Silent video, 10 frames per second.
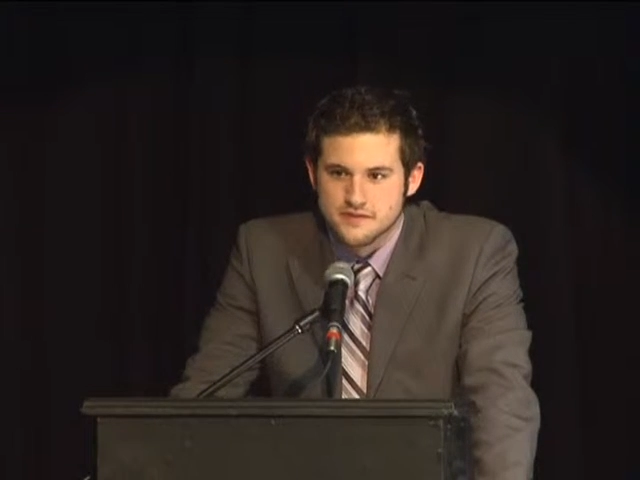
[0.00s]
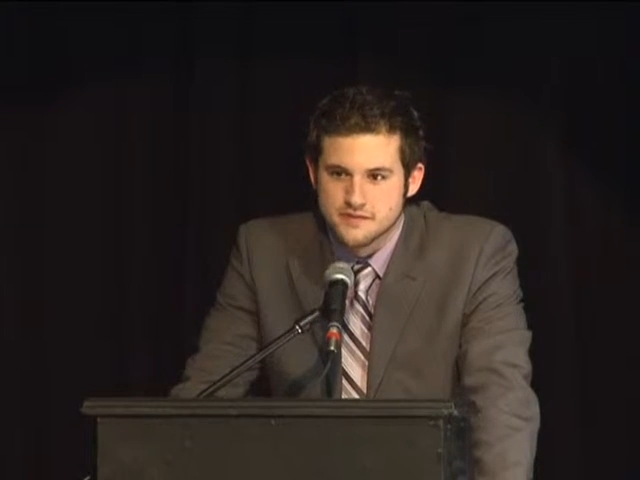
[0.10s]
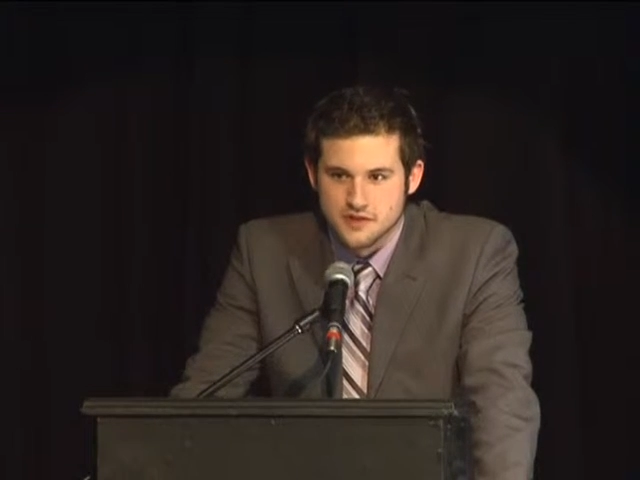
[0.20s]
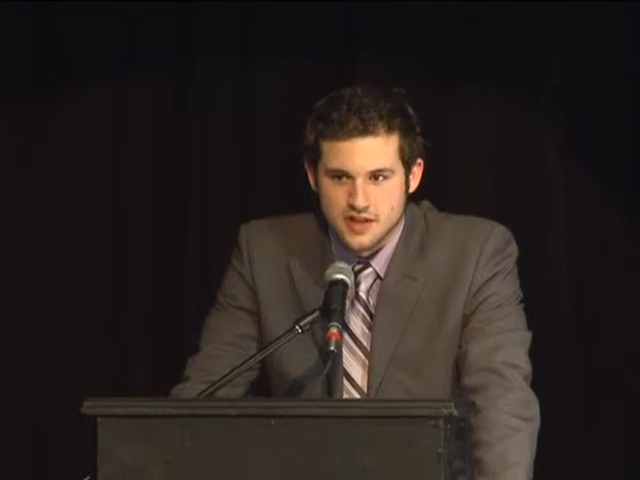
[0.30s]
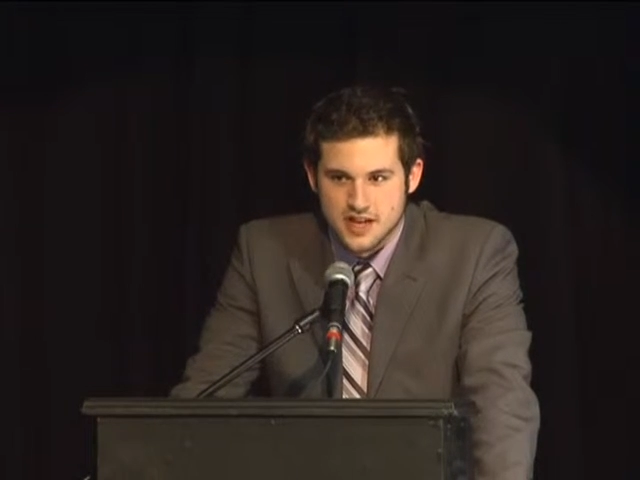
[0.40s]

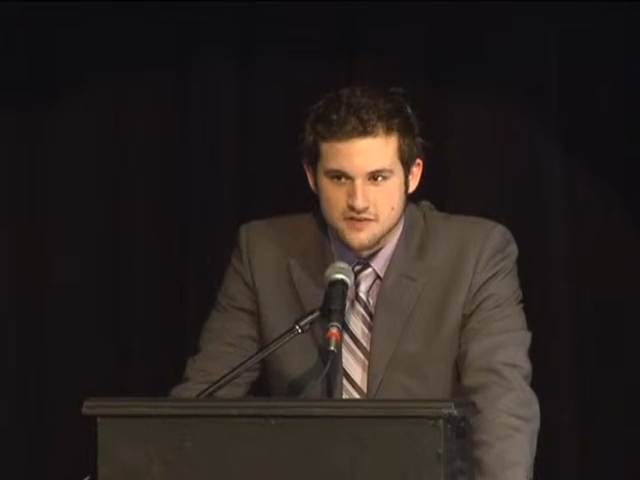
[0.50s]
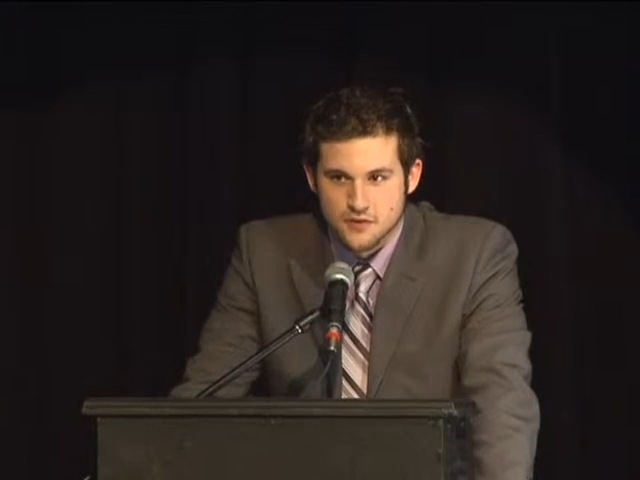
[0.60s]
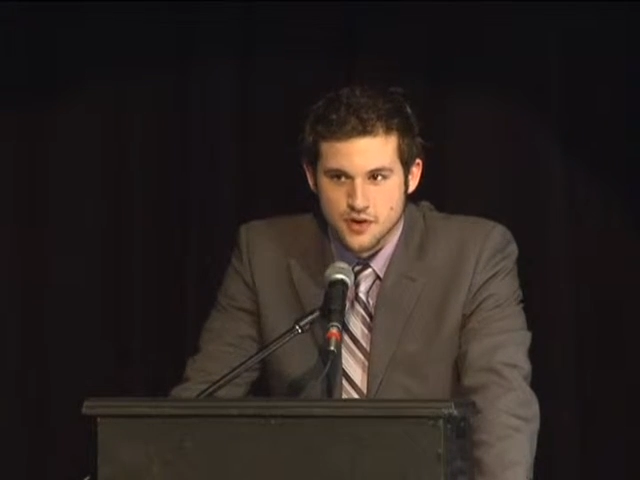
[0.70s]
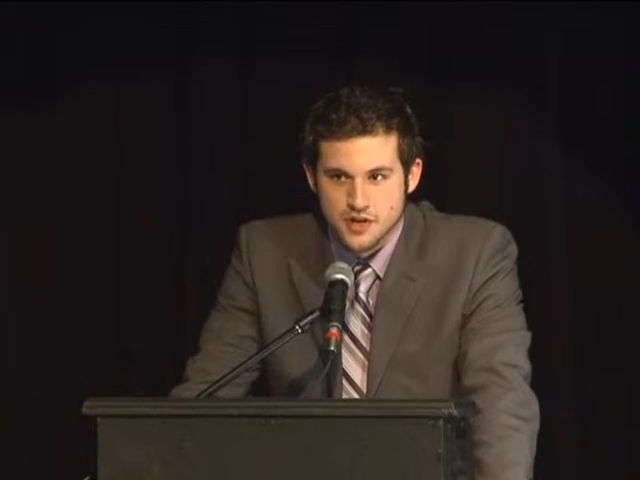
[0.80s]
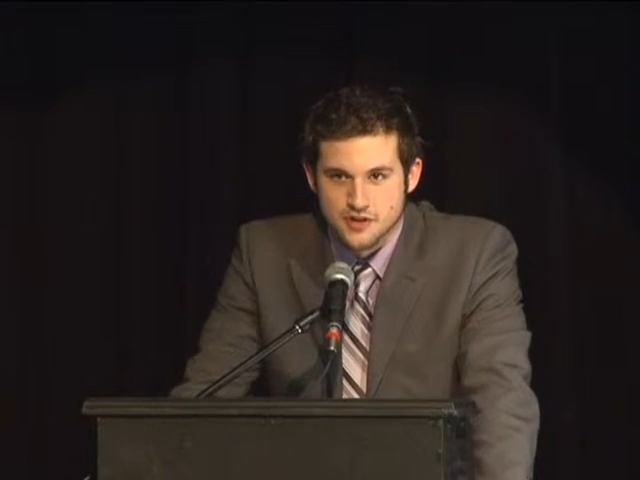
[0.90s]
for the last
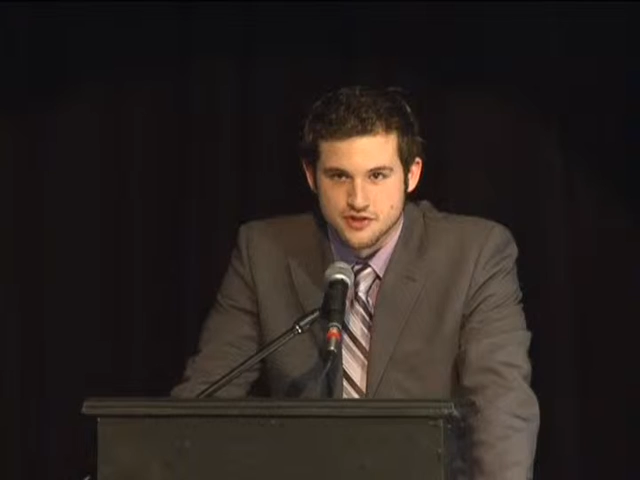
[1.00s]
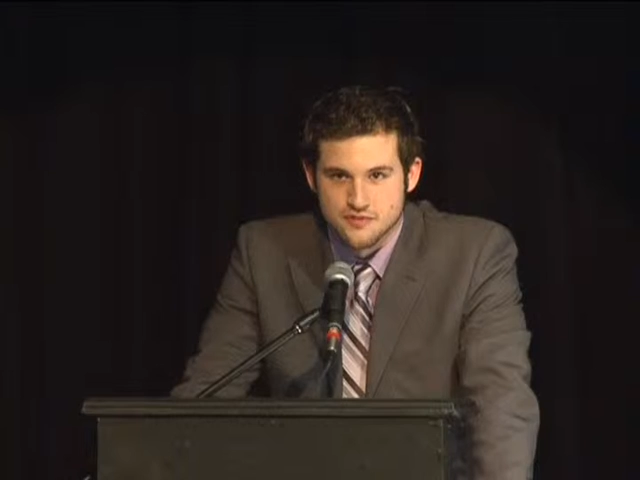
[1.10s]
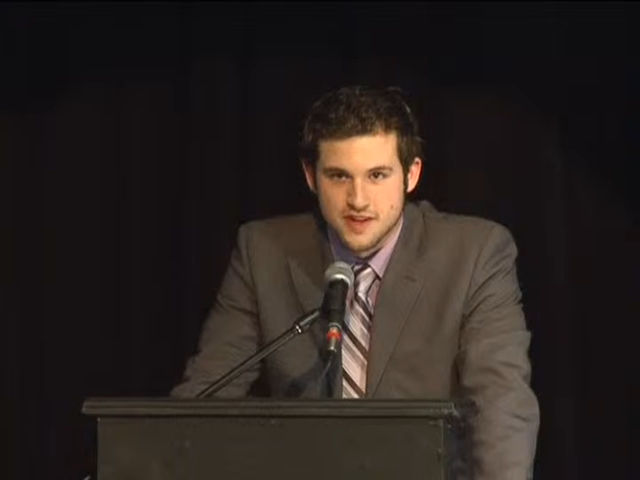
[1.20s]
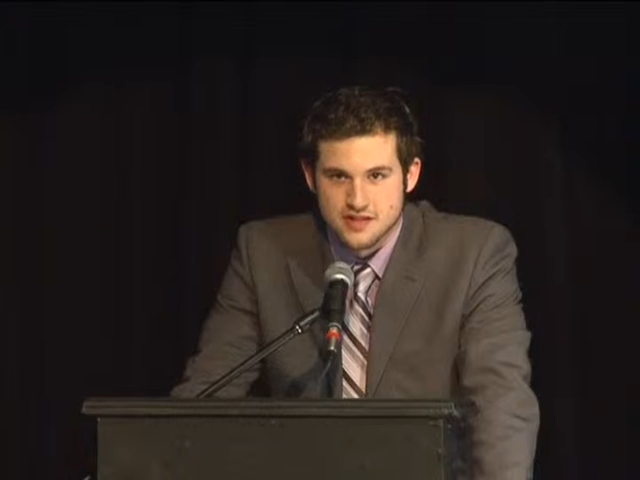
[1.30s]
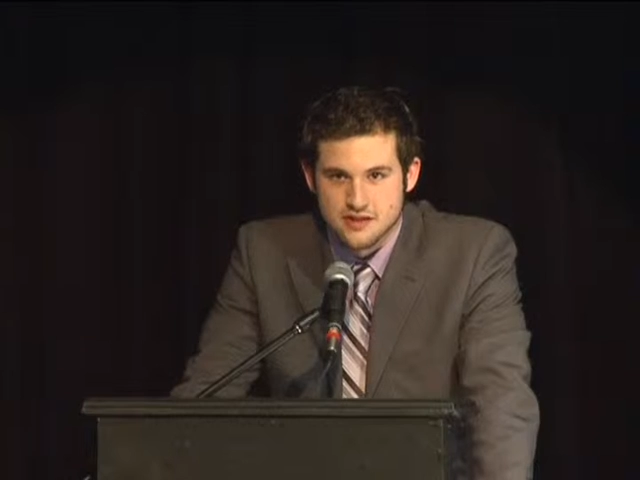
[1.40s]
four years,
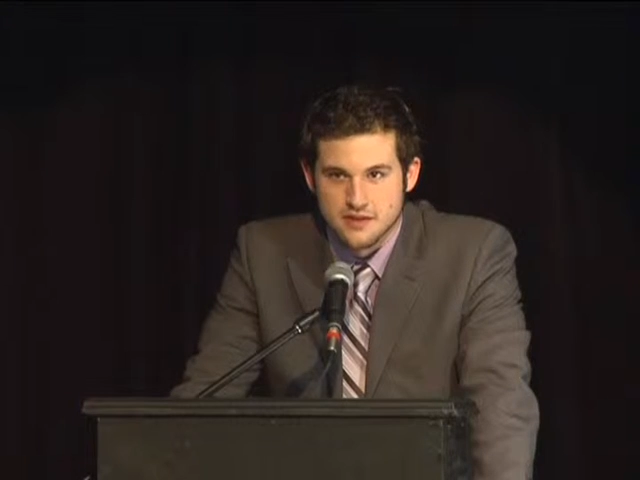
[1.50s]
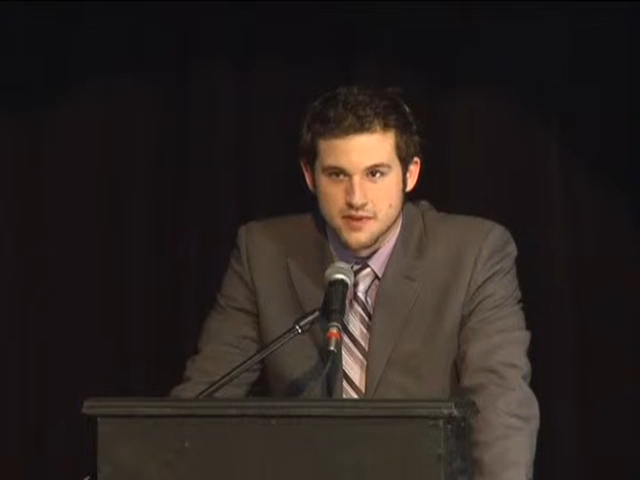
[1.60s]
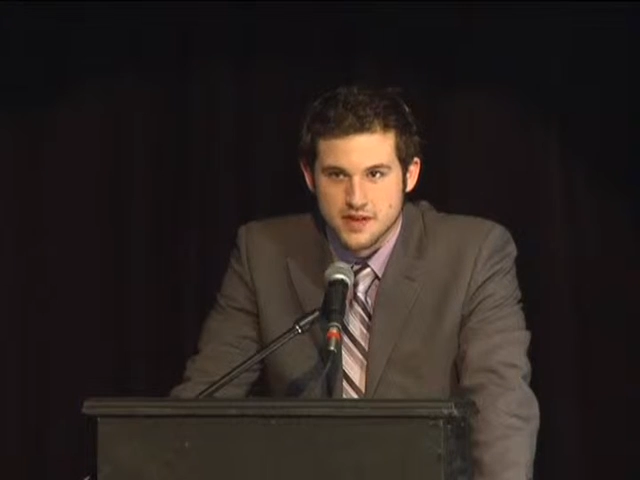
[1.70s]
you've basically